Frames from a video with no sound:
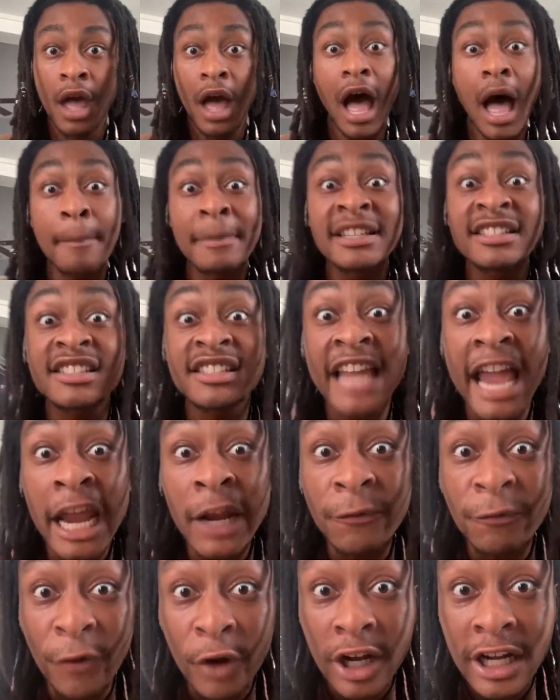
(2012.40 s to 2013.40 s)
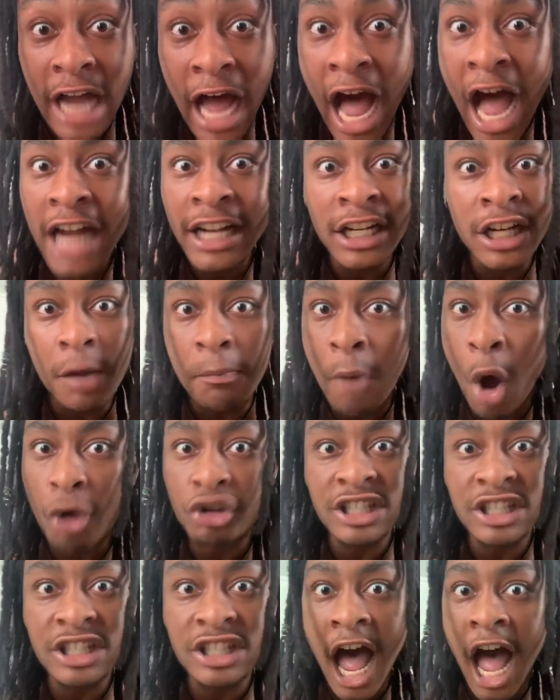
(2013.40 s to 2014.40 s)
I'm insane for God and the
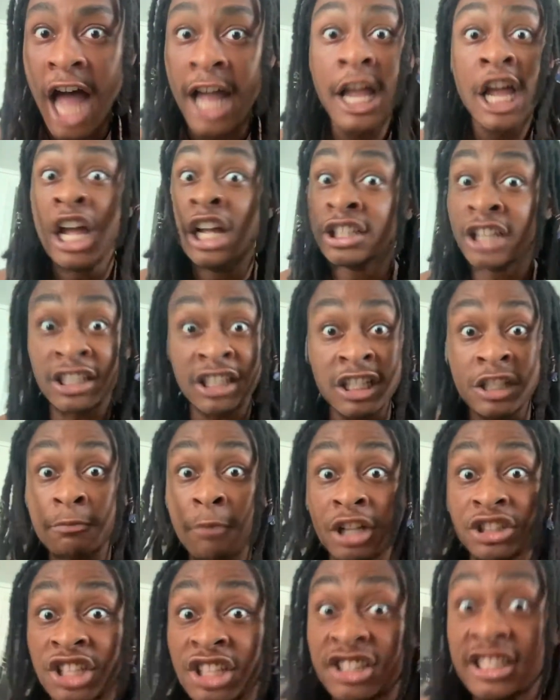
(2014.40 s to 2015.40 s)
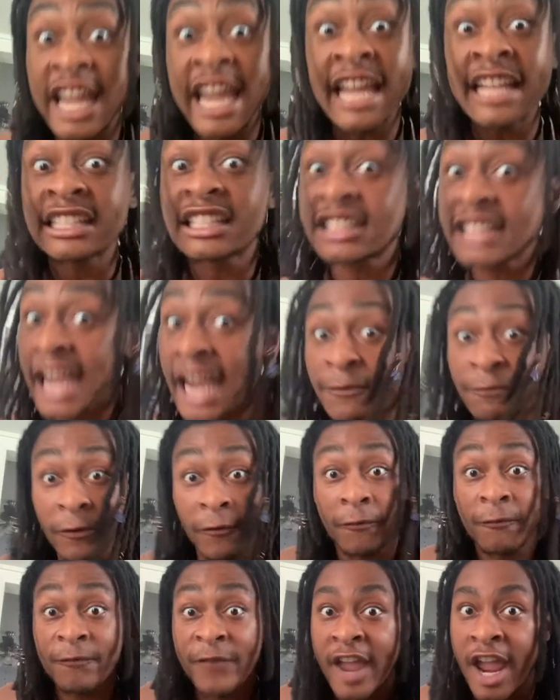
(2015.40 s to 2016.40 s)
Most High. Just as much as they insane for
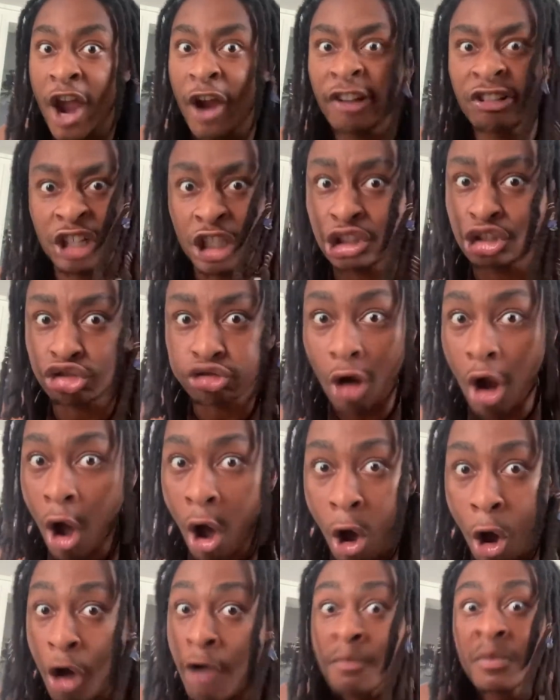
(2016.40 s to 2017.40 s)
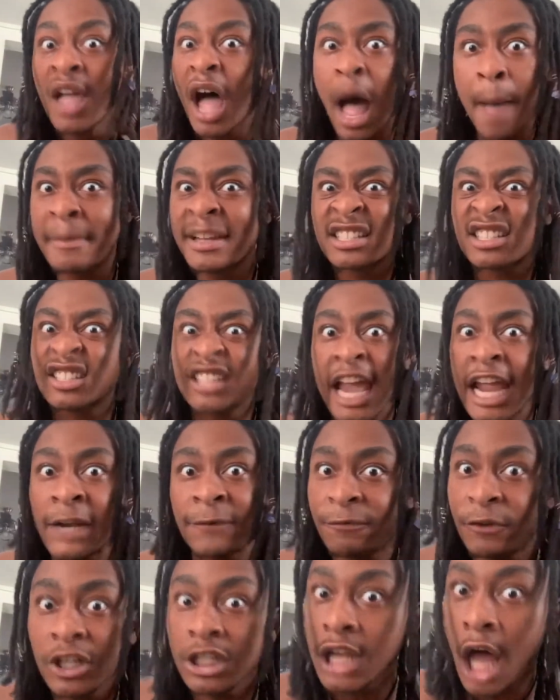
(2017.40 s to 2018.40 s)
fear and control, I'm
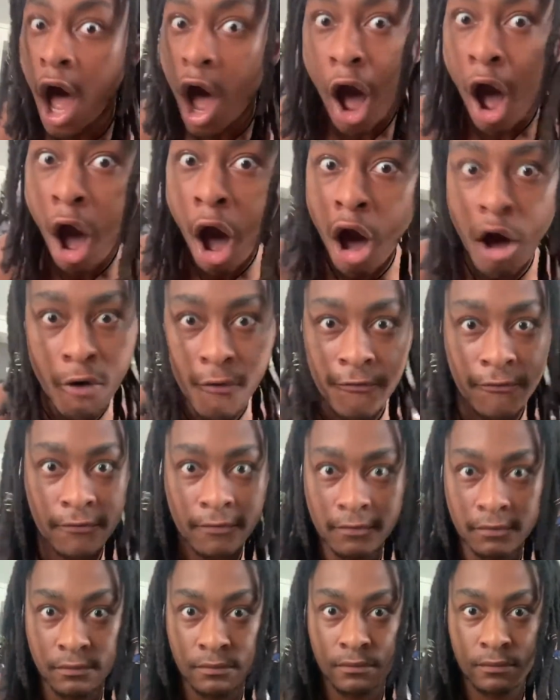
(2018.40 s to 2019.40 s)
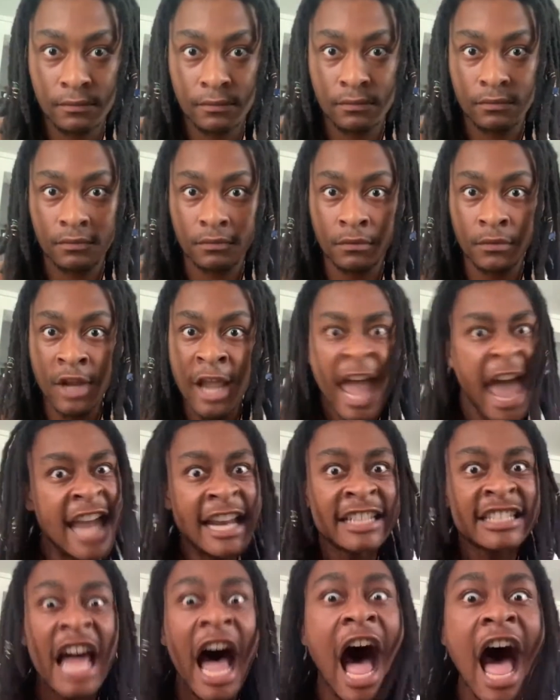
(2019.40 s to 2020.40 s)
insane for love at
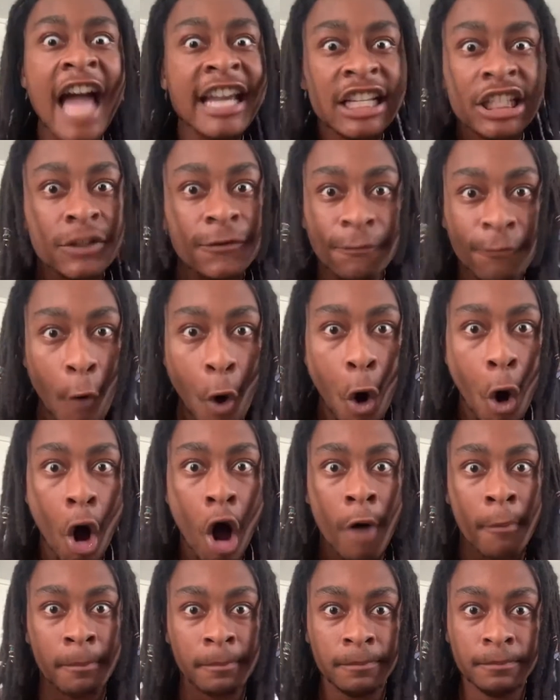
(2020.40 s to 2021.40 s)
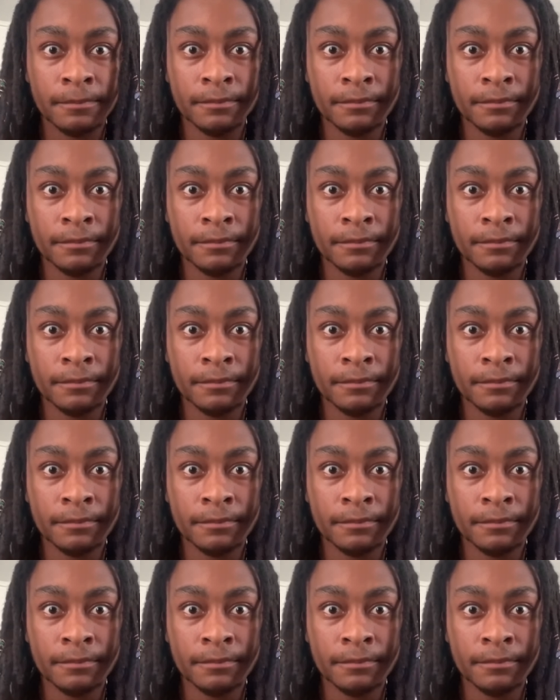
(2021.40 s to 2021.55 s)
its highest form.